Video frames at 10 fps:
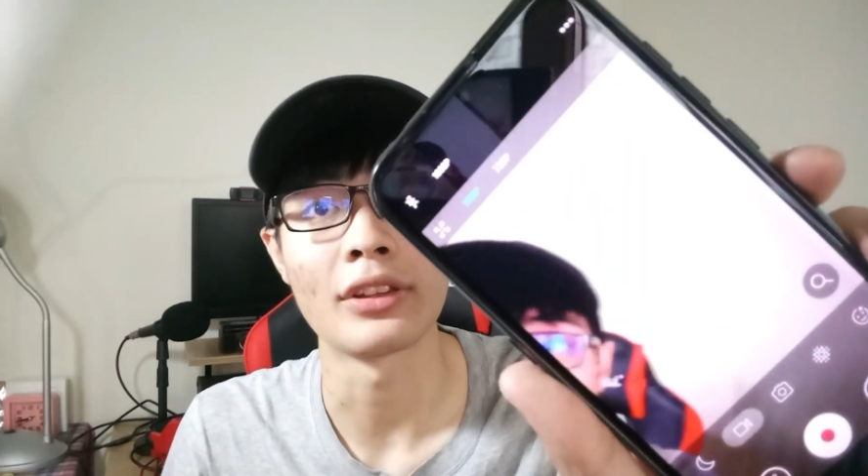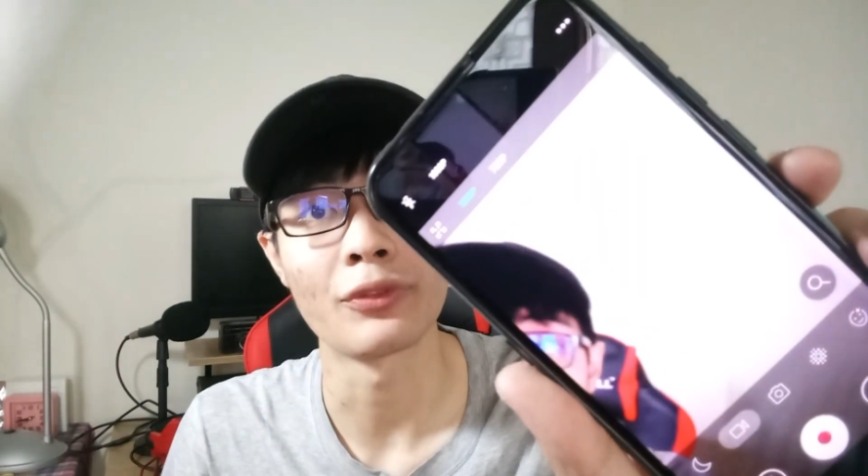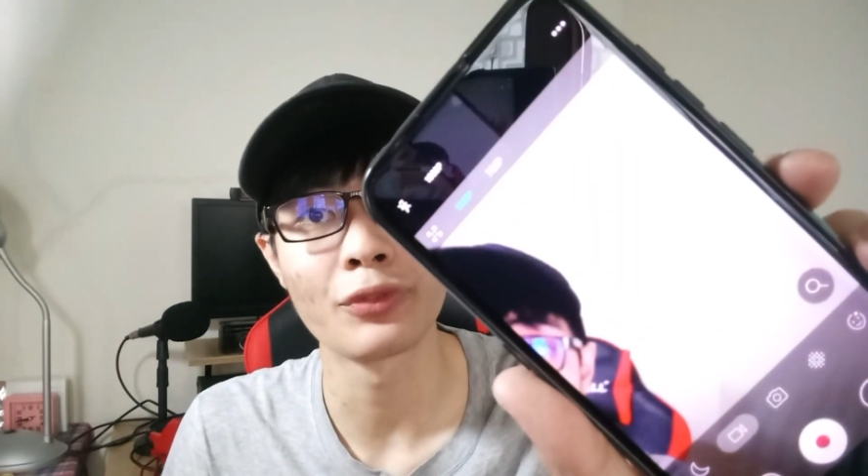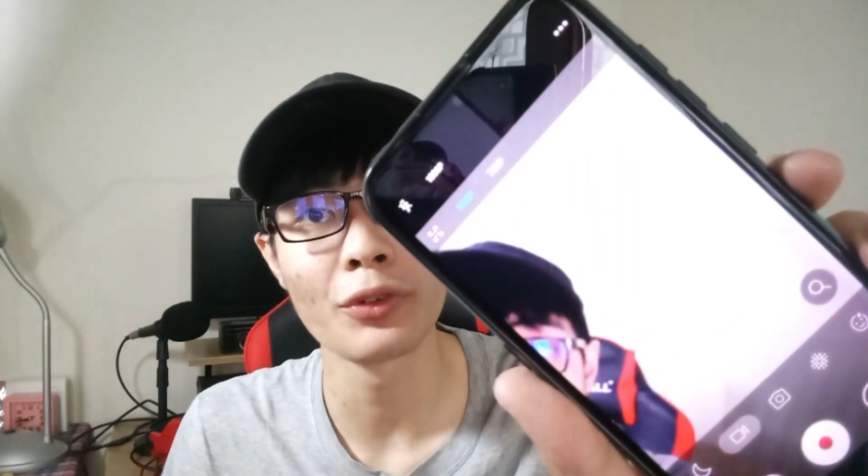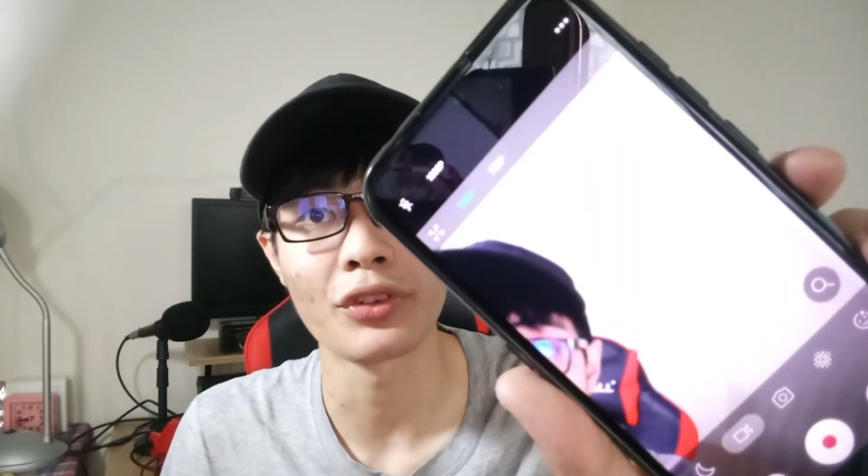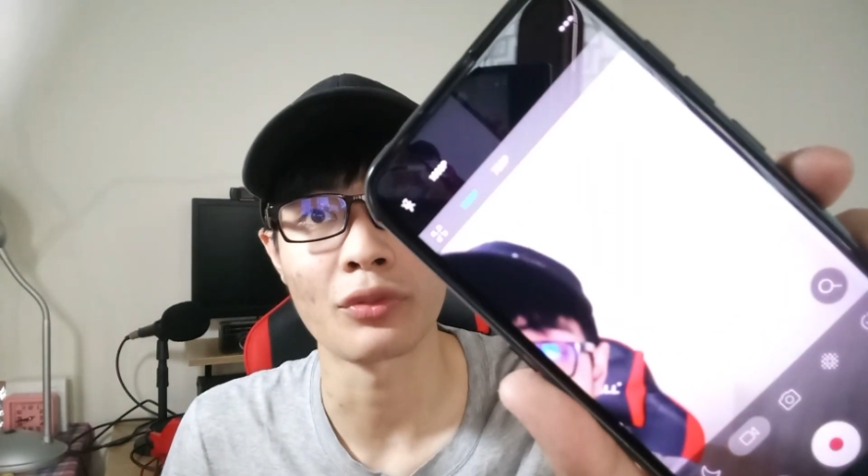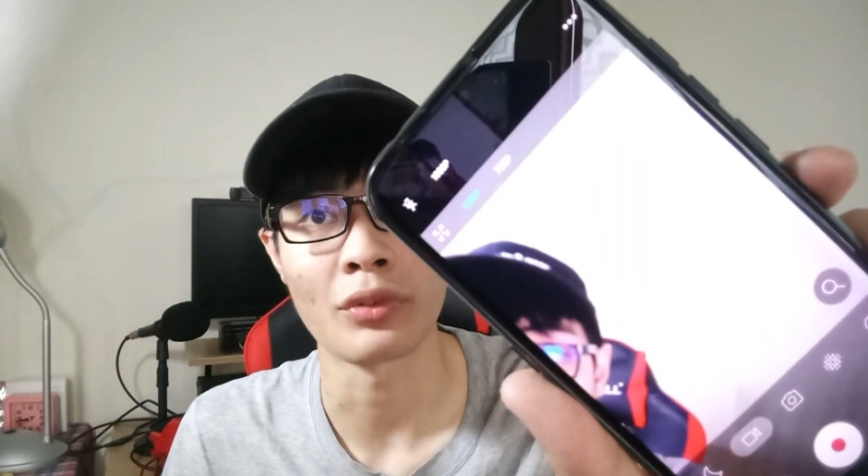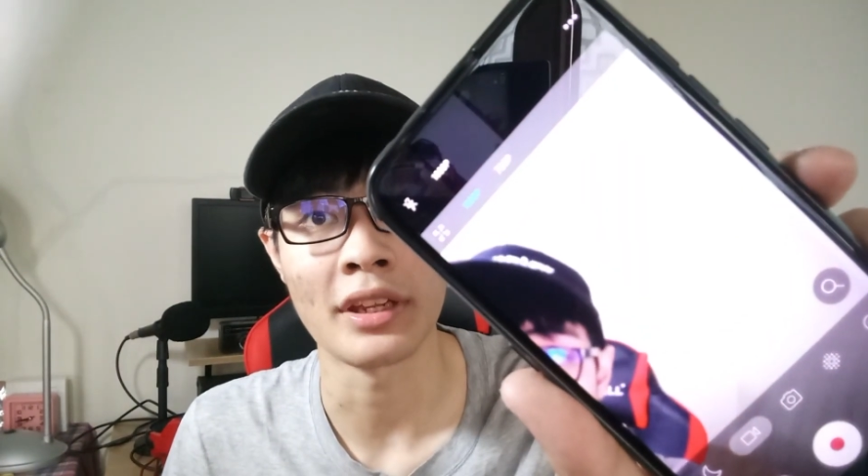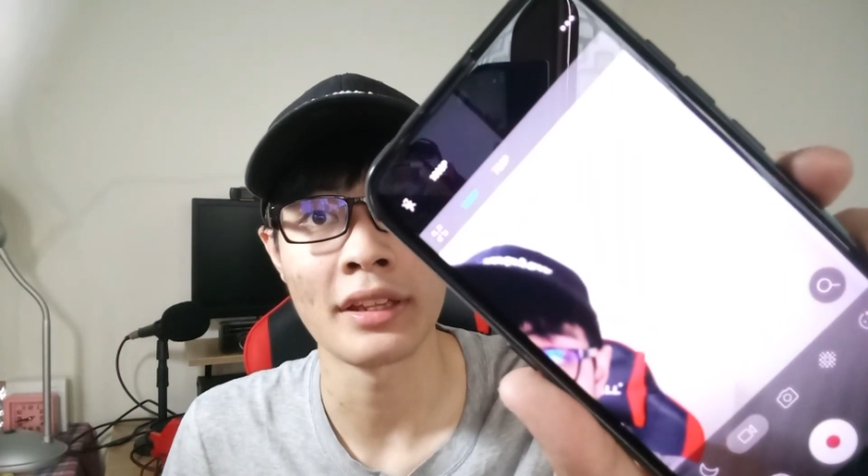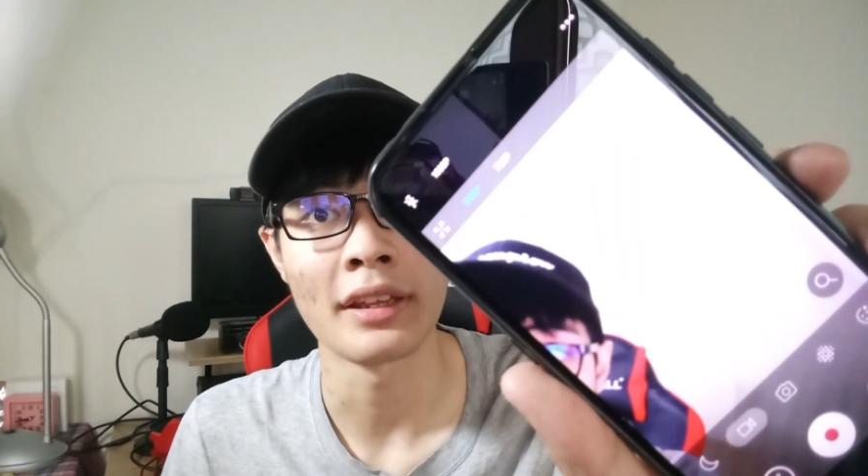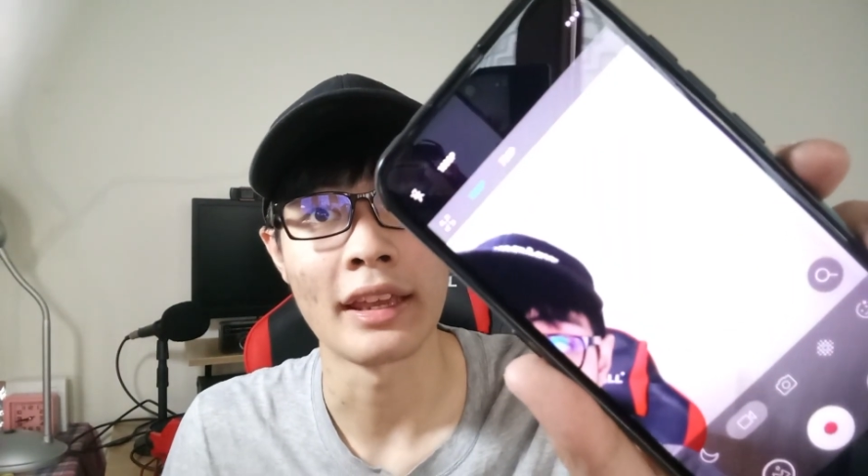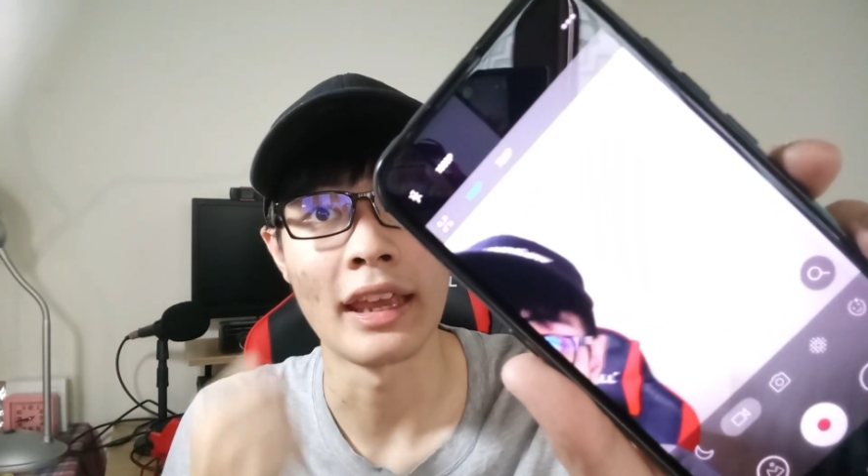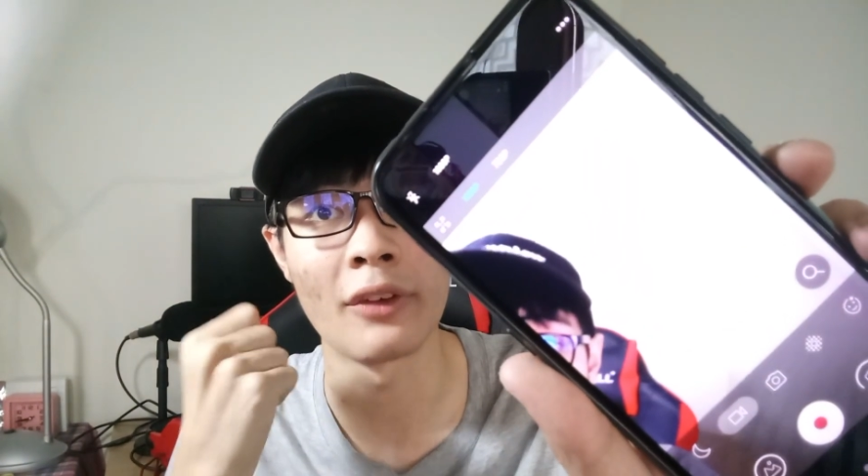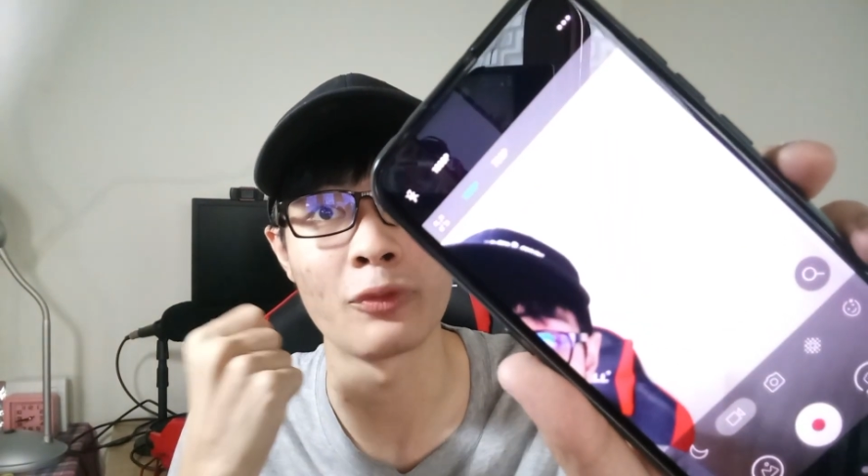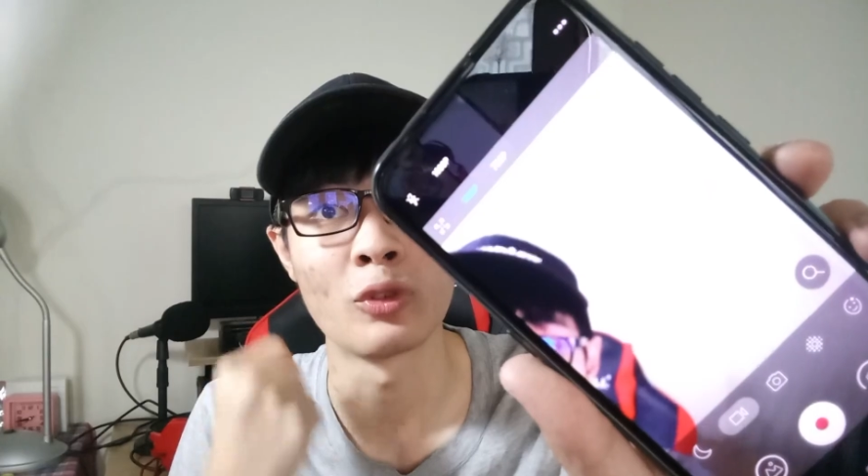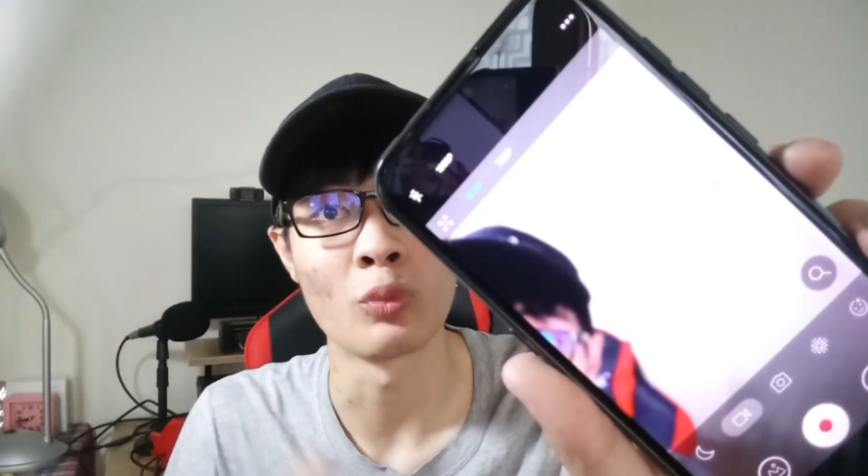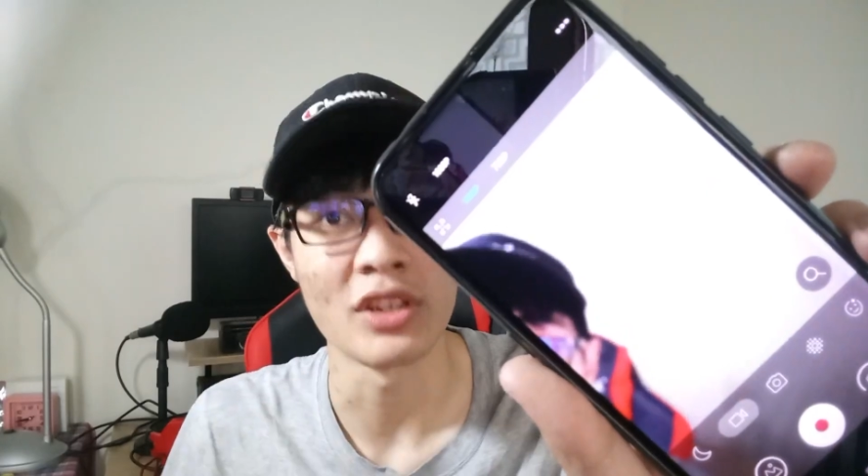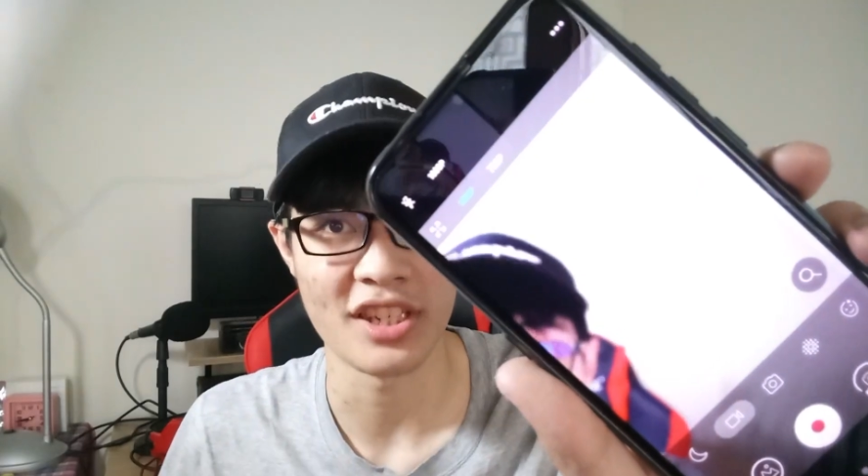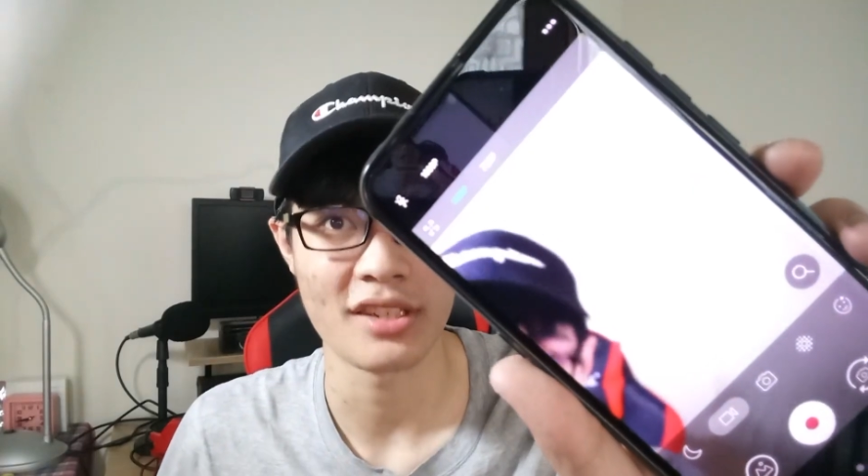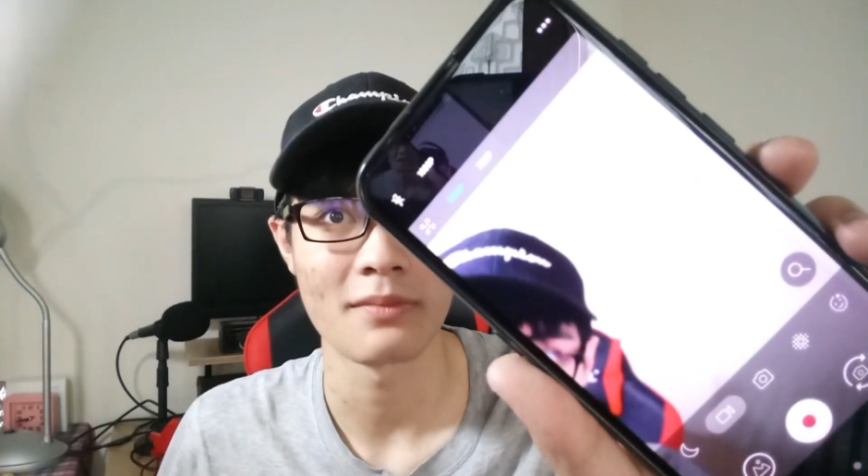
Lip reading: the full screen if you wish.